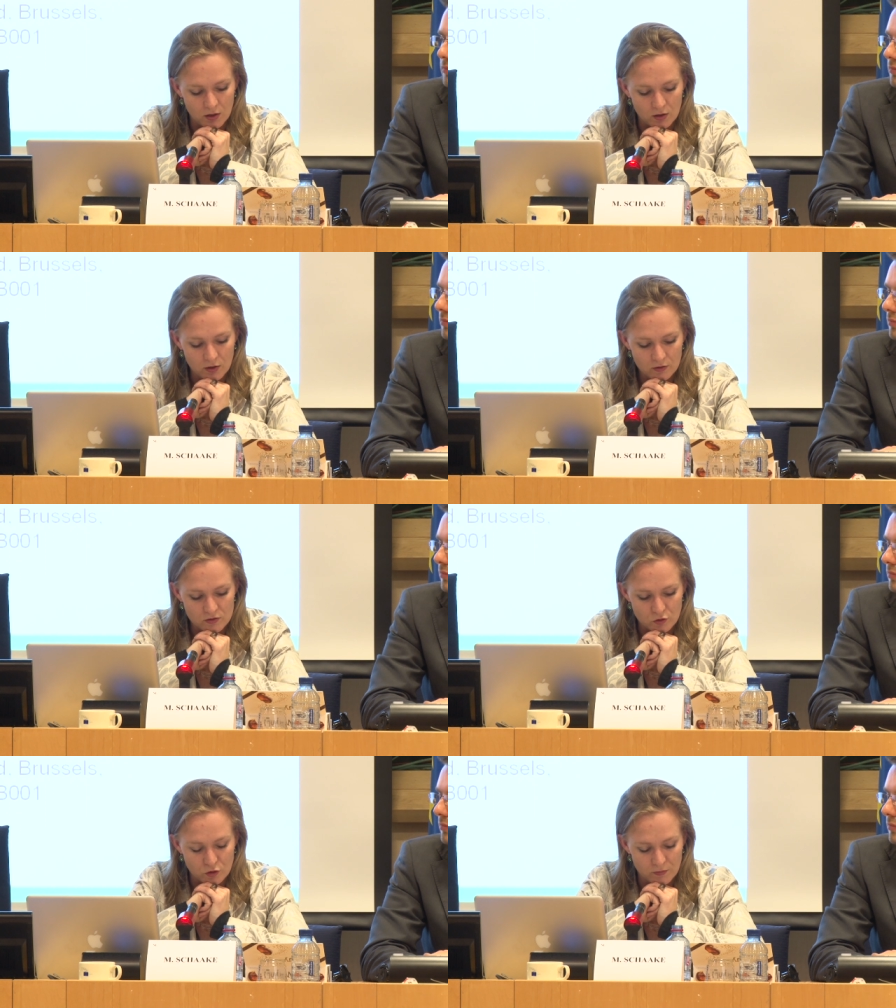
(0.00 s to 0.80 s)
Another
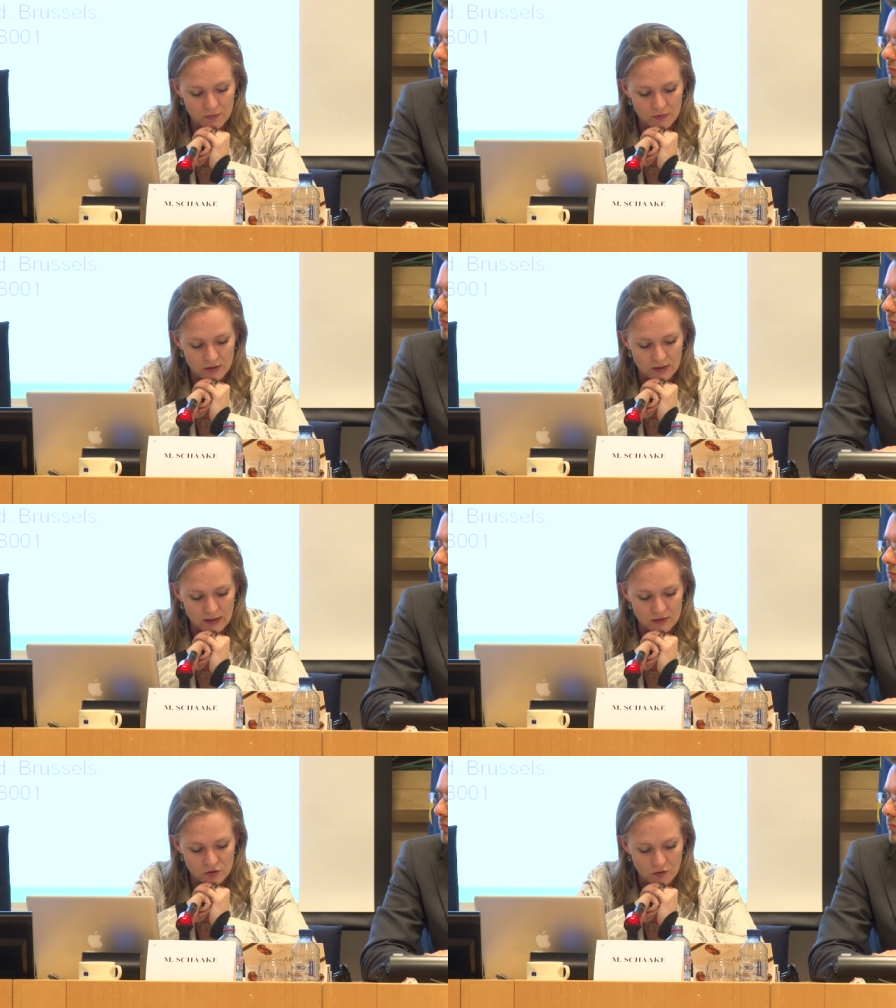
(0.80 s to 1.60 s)
term
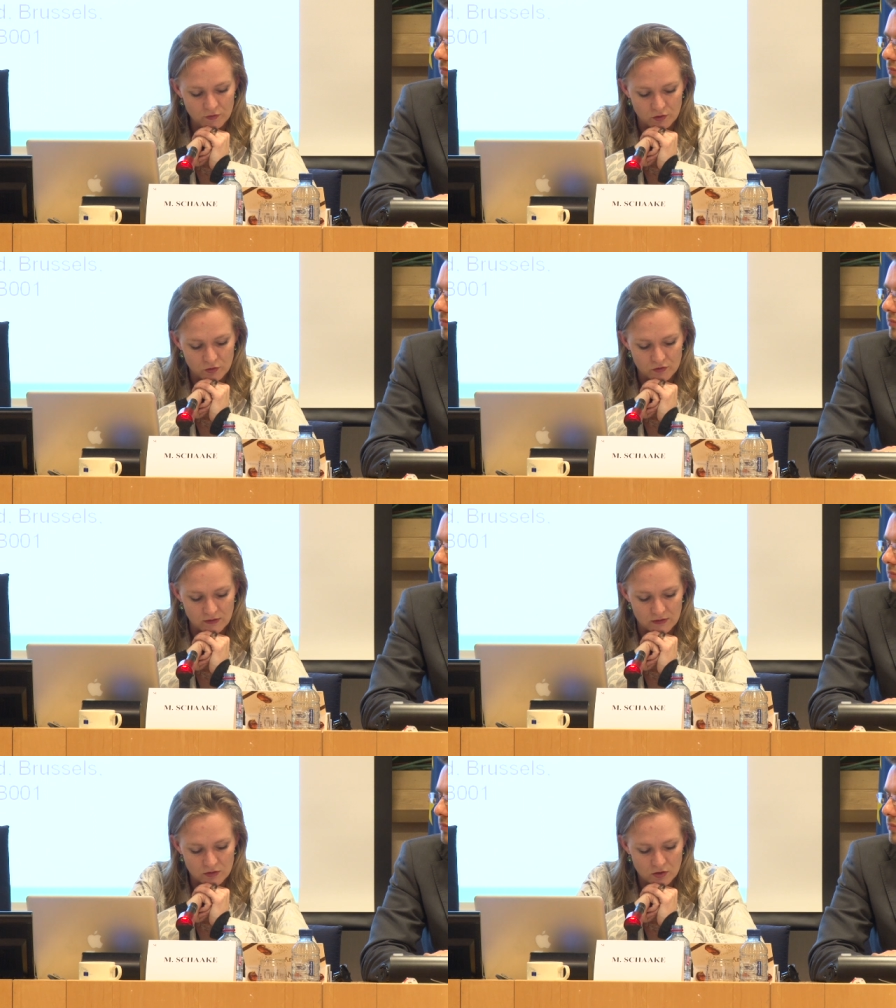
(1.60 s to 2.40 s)
that is often used
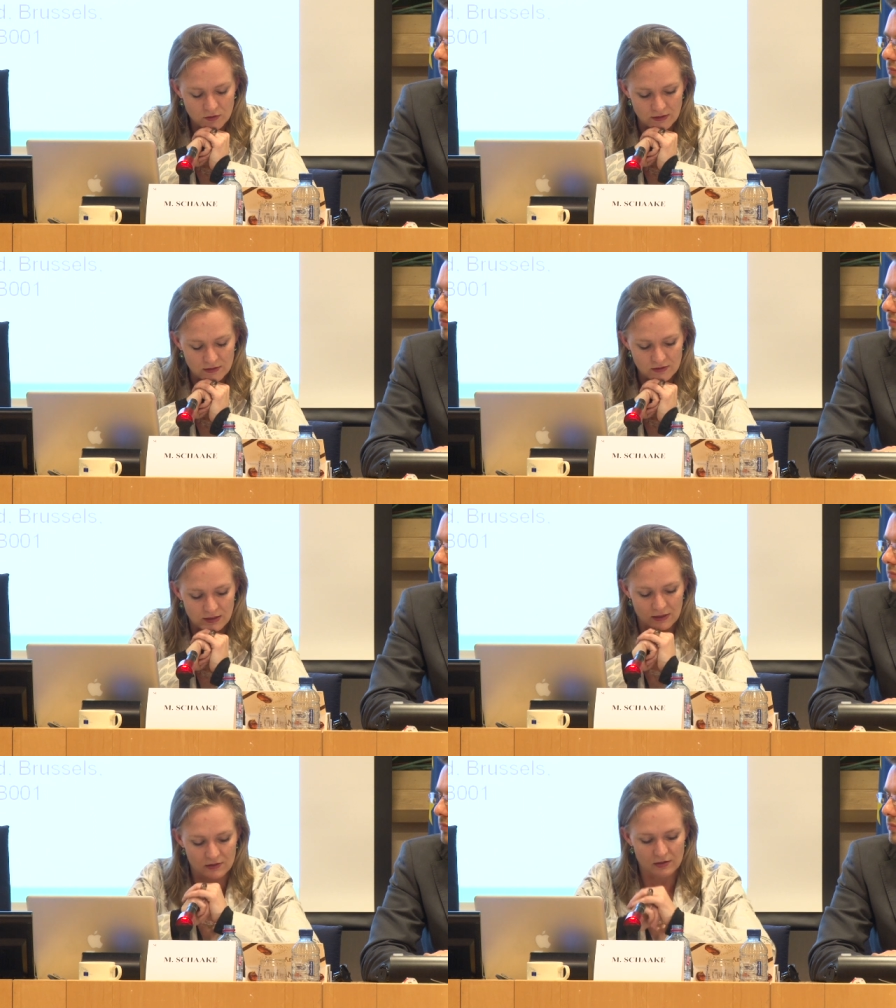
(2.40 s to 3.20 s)
in this context
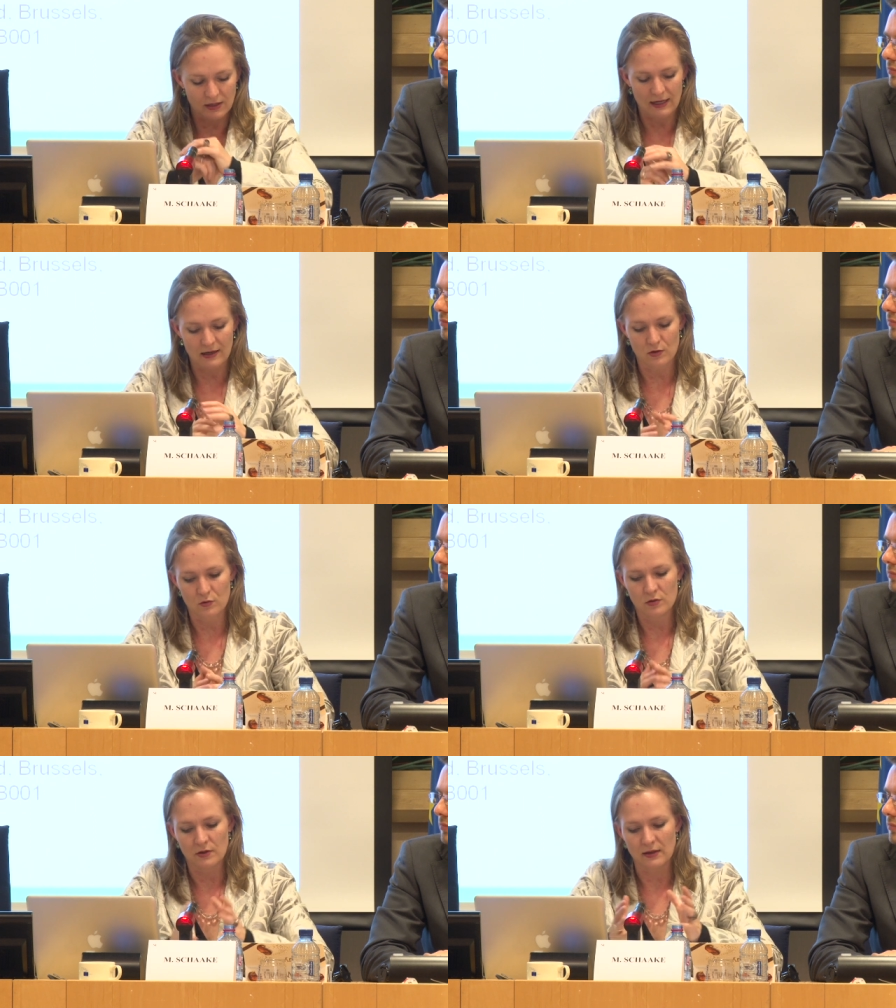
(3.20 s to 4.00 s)
is
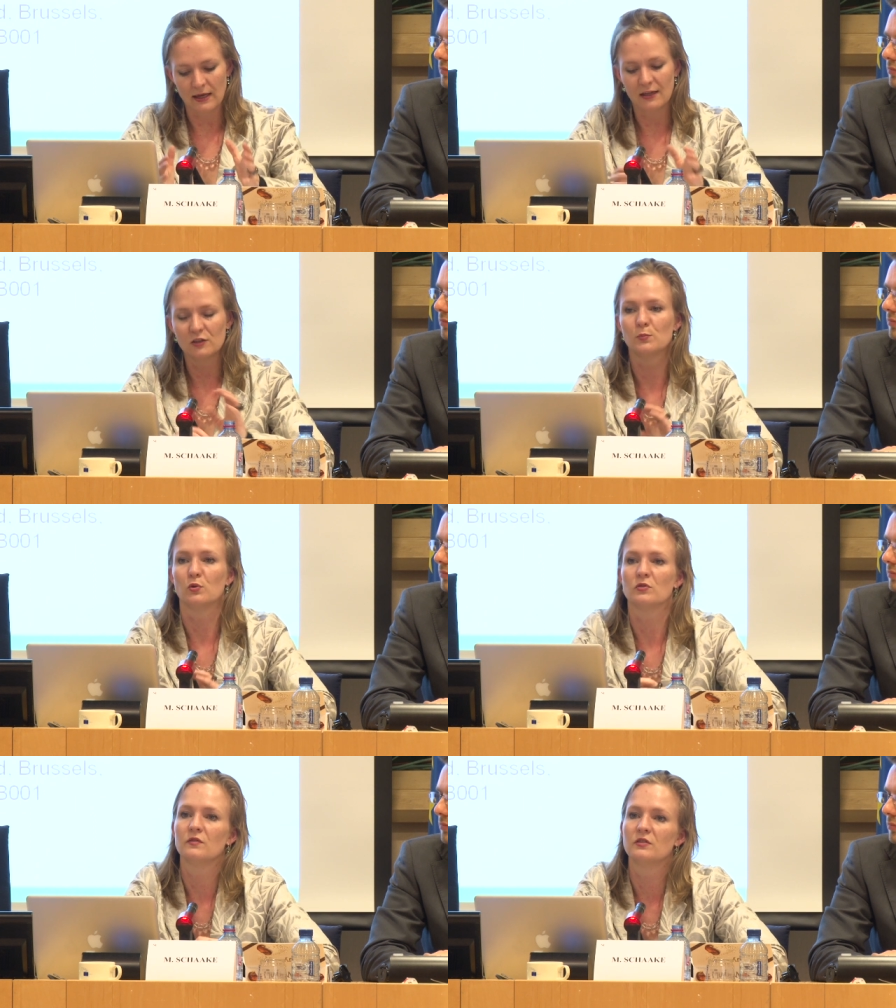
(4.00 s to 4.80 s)
how the
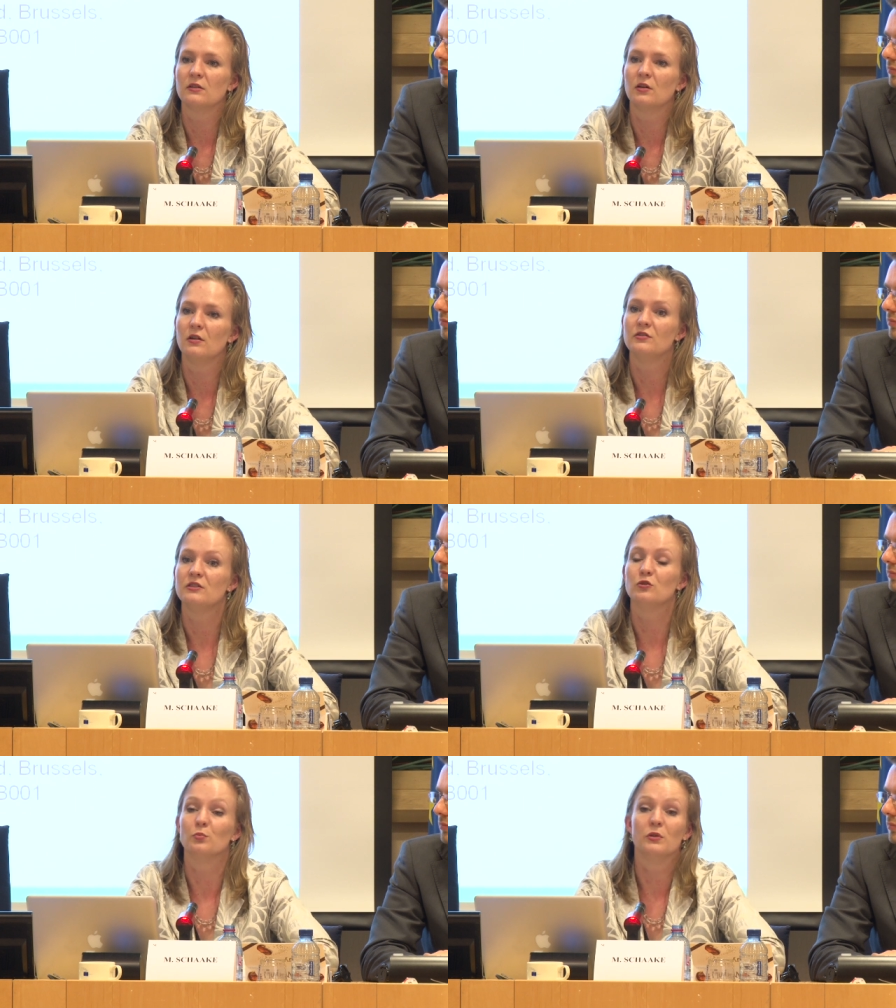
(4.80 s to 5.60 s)
export of technology
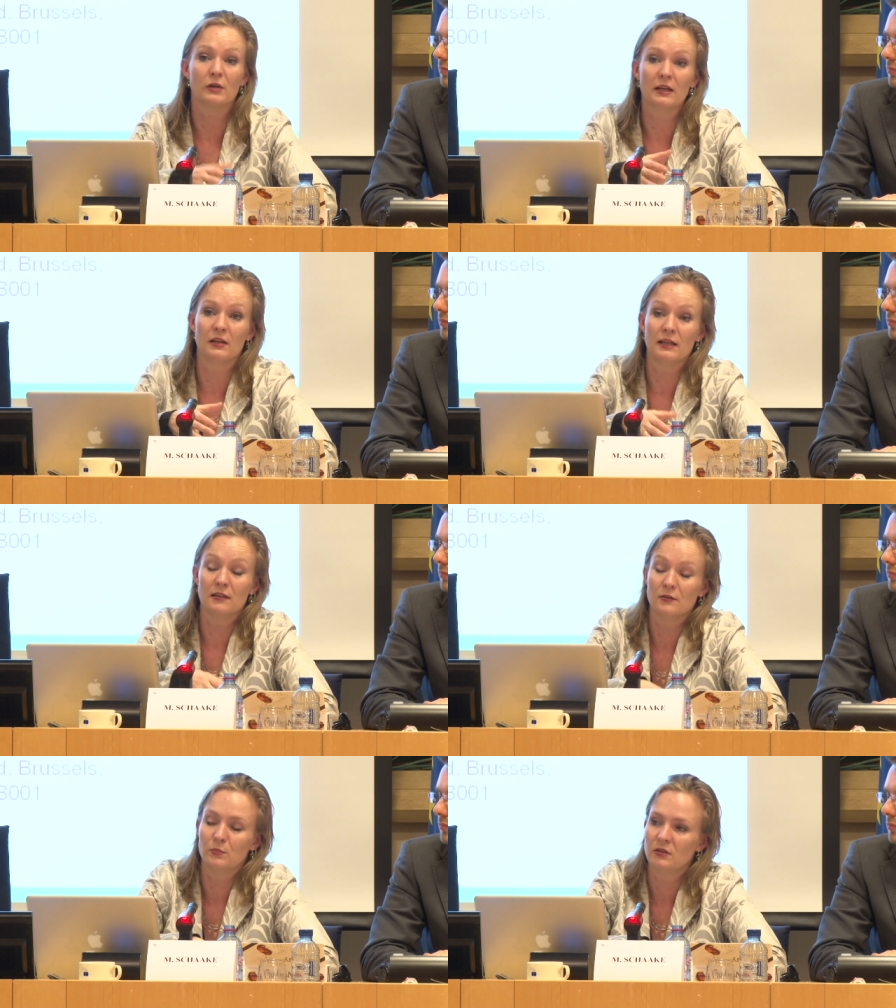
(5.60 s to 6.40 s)
should be
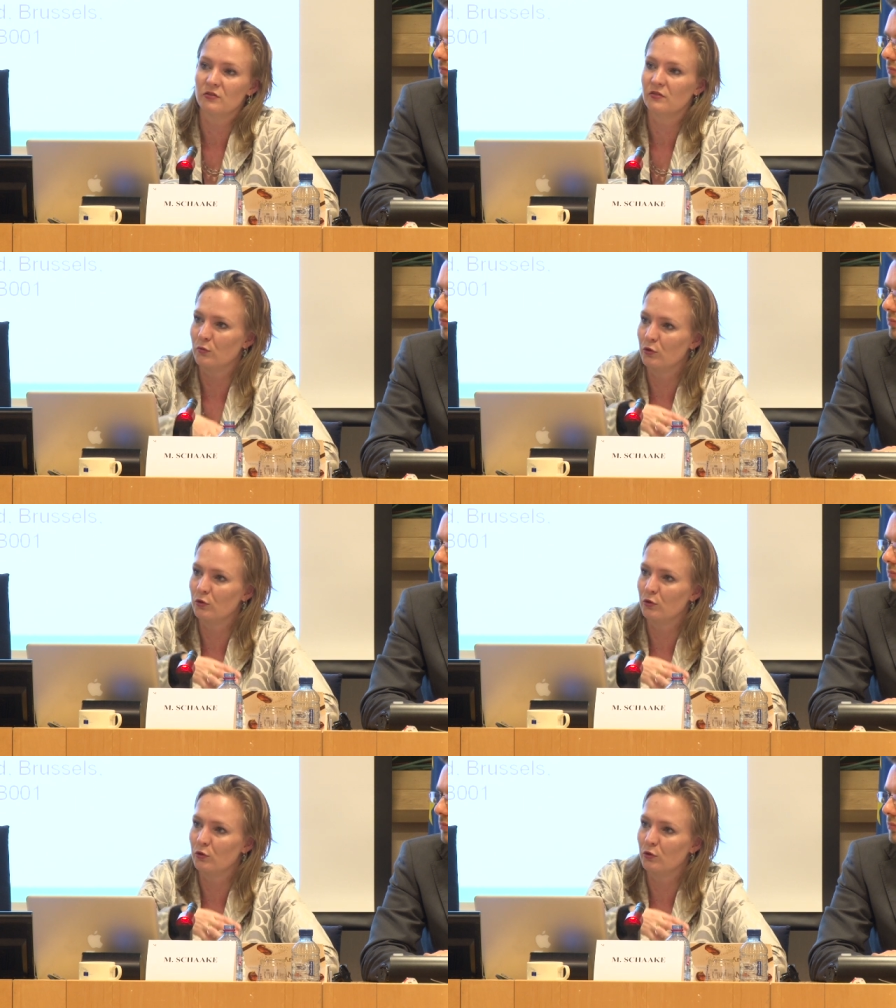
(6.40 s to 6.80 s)
regulated, because that